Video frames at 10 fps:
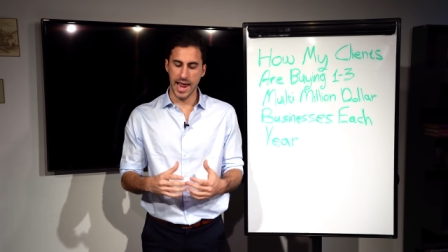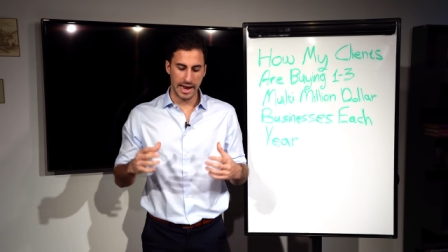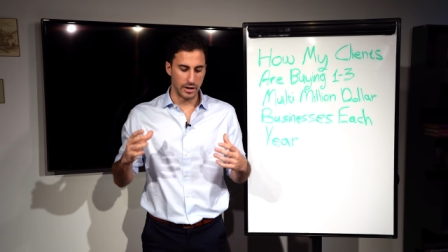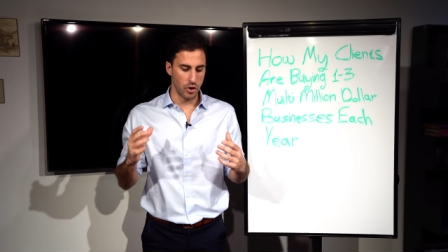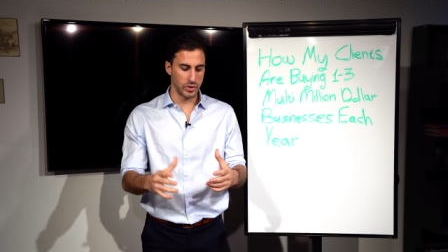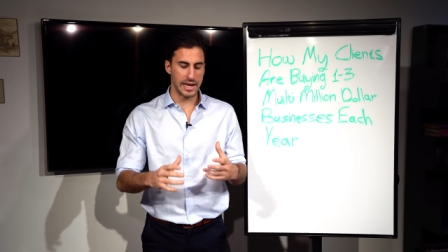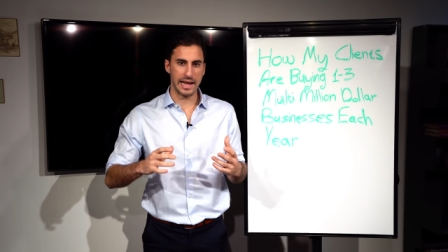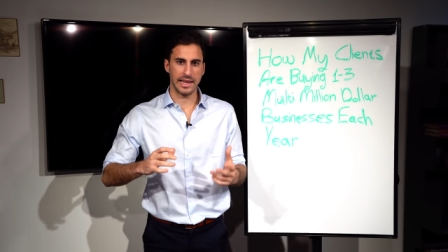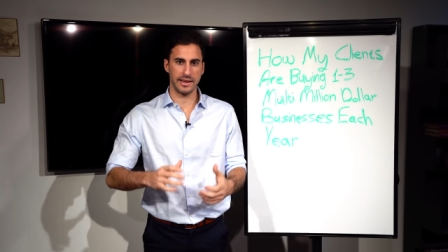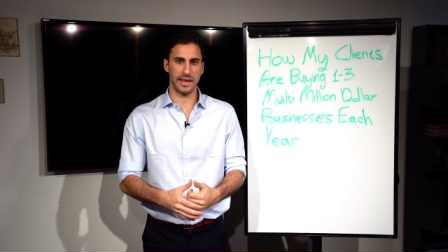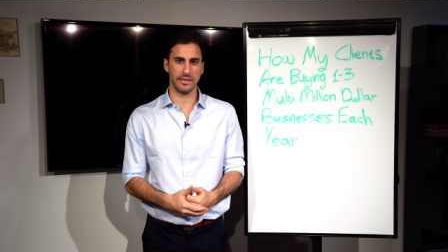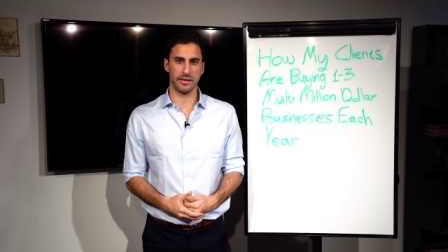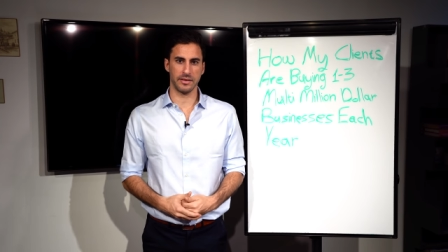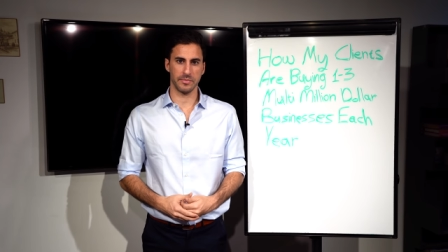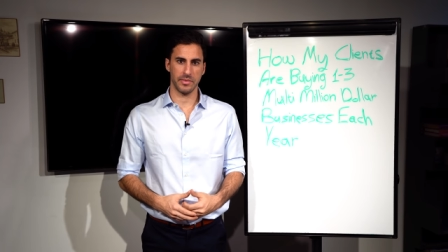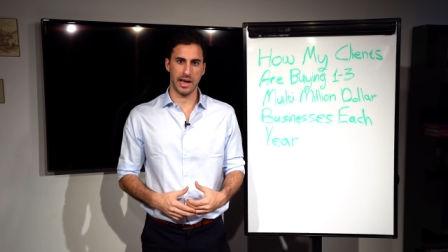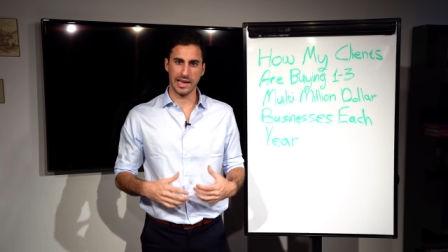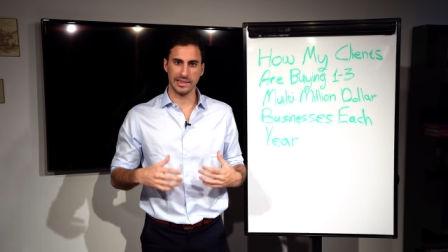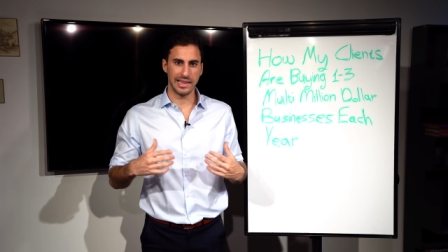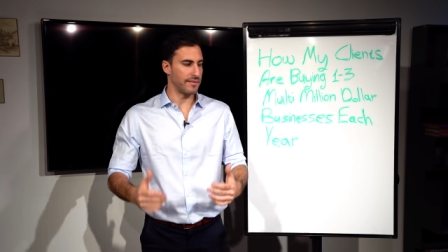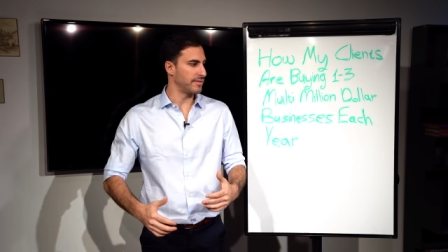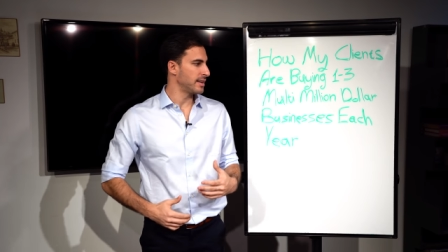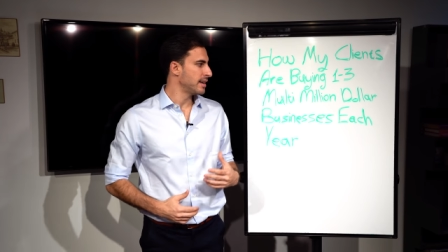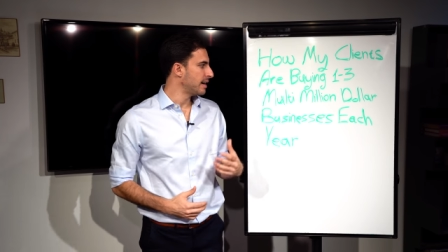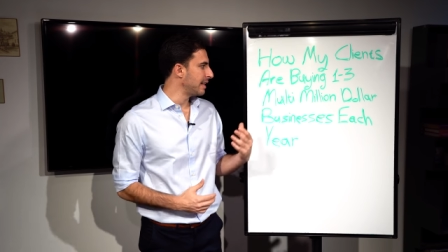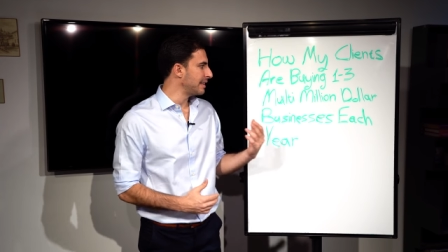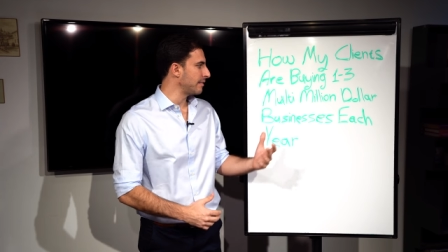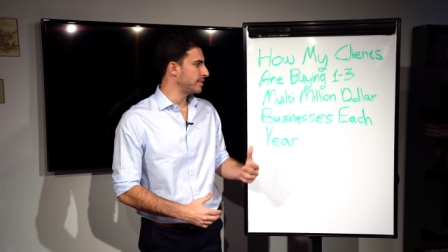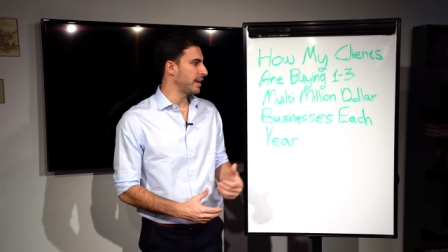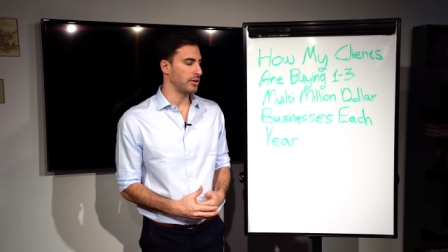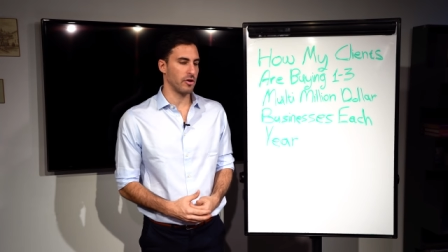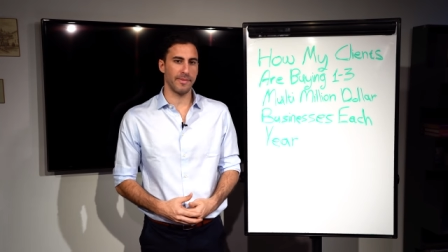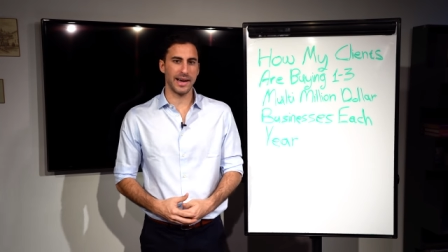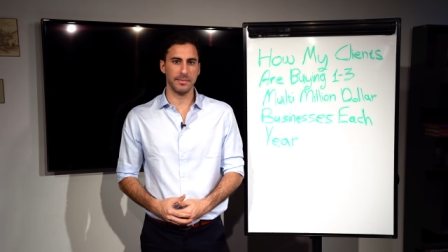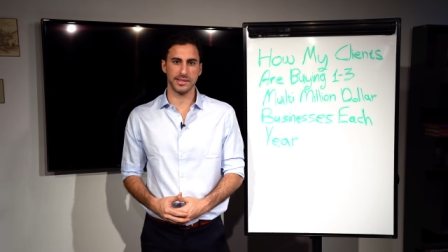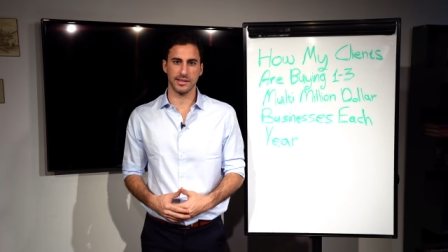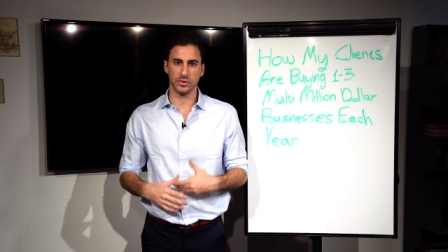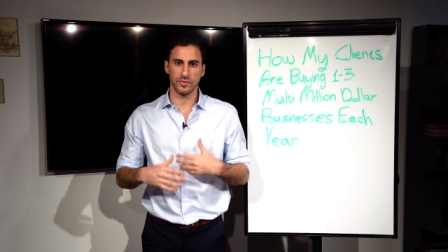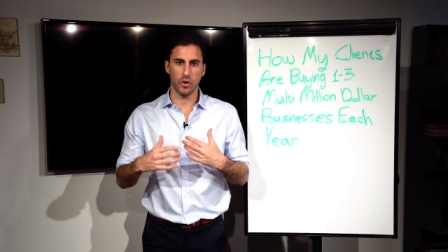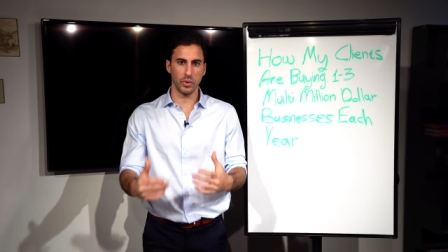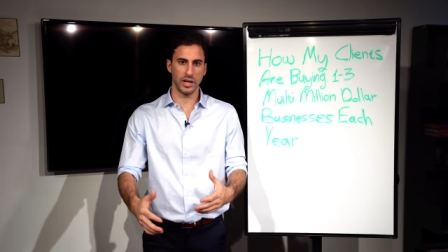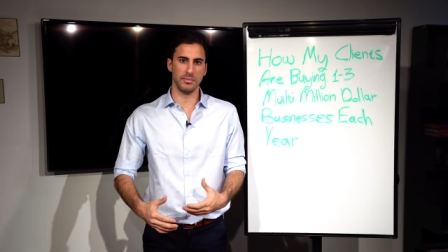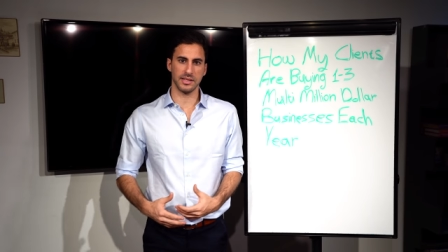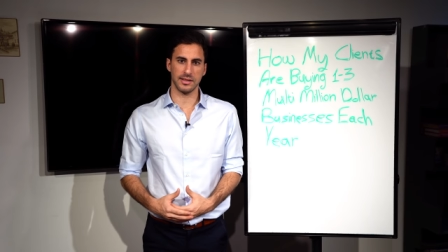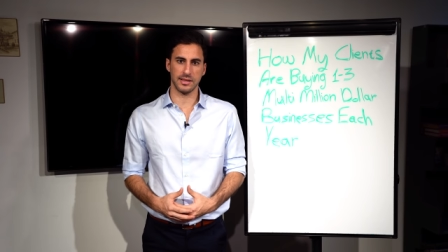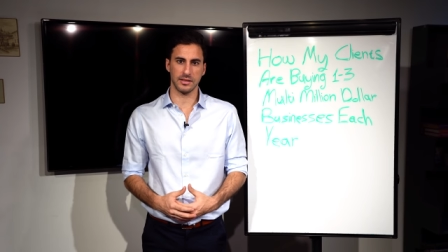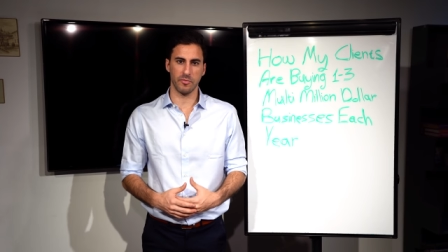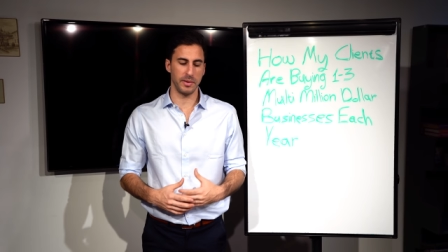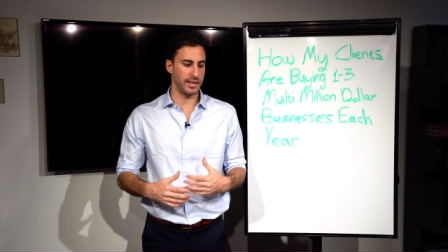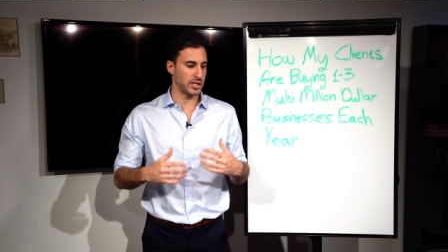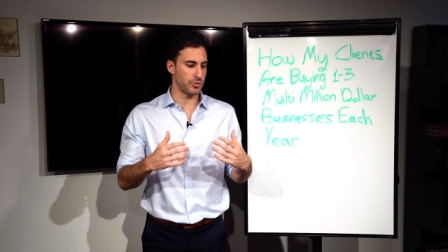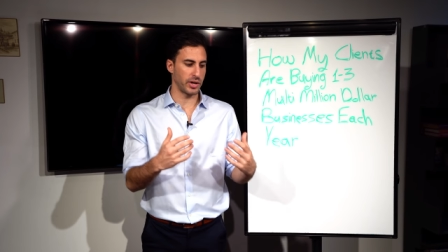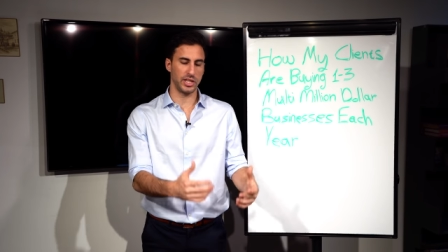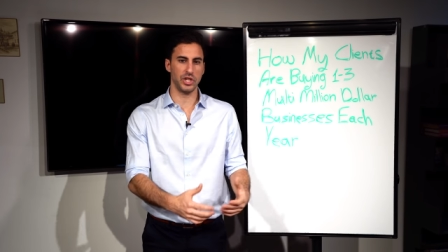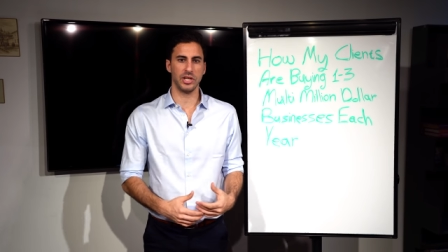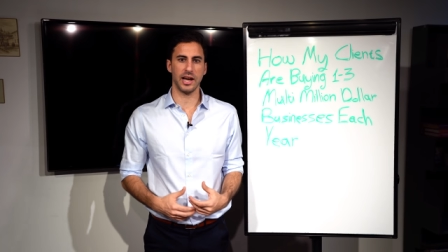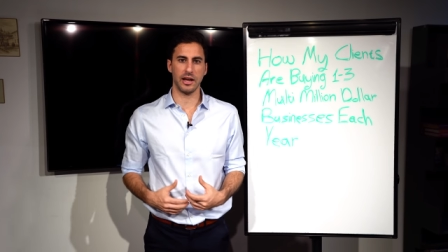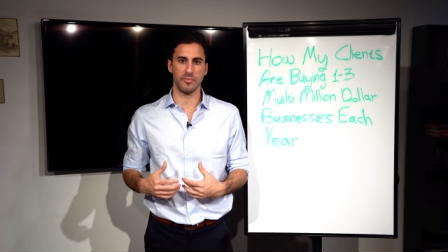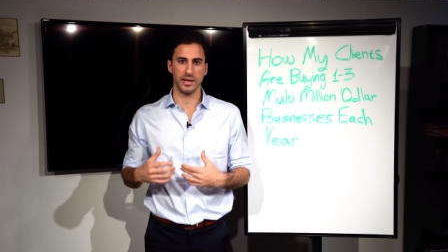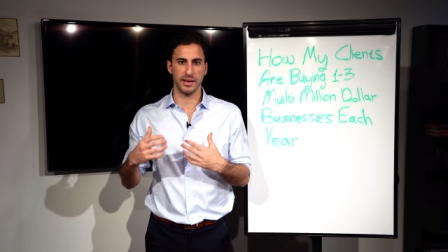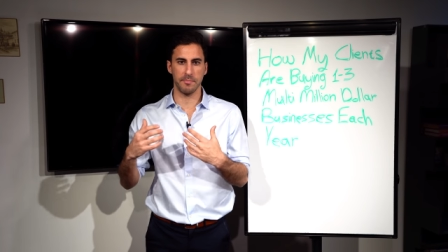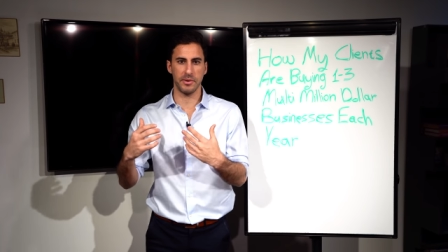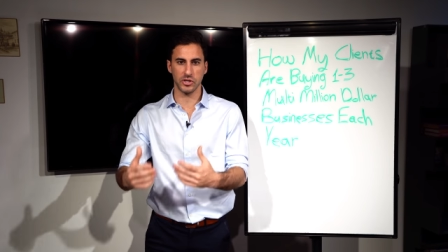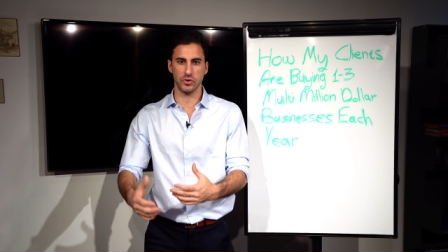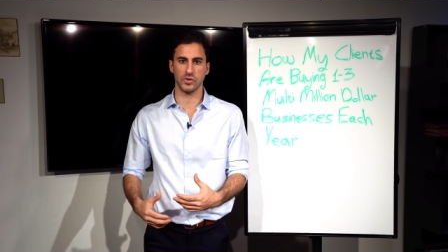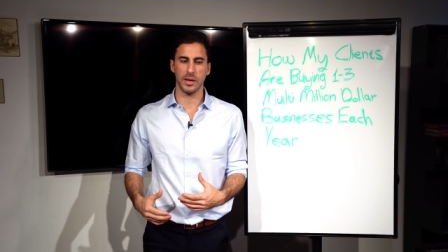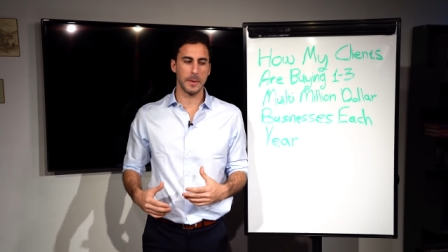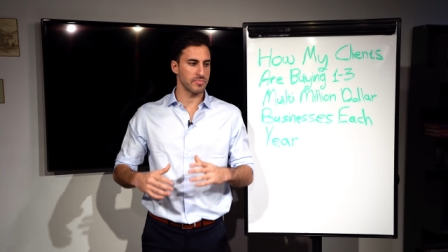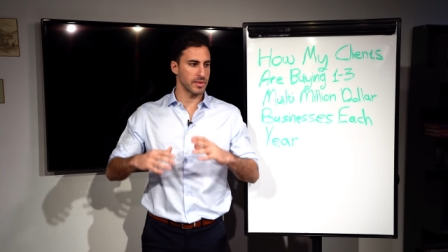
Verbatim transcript: And I know that I can get there. I love I love the idea of buying businesses, of owning businesses, of being the strategic guy, of being the person who's